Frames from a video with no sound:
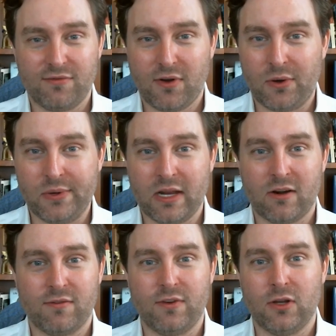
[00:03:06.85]
a phone
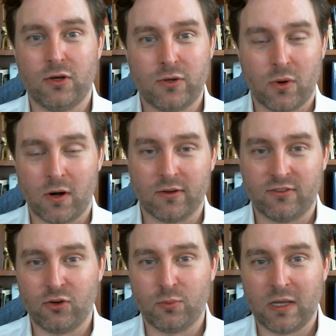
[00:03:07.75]
interview or a
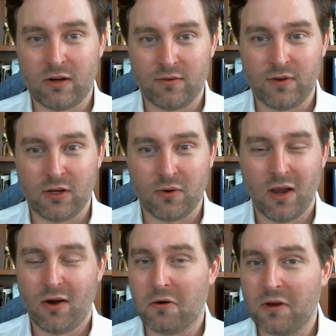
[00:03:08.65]
Zoom interview
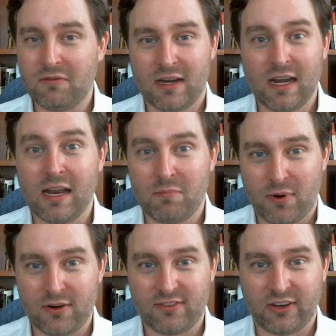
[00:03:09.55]
or even an
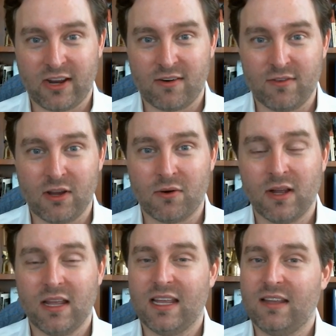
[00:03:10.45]
in-person interview.
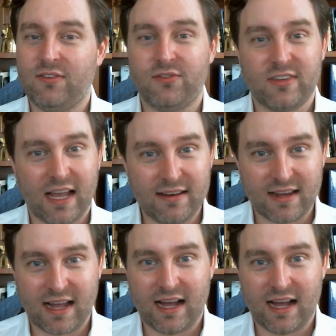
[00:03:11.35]
If you've signed a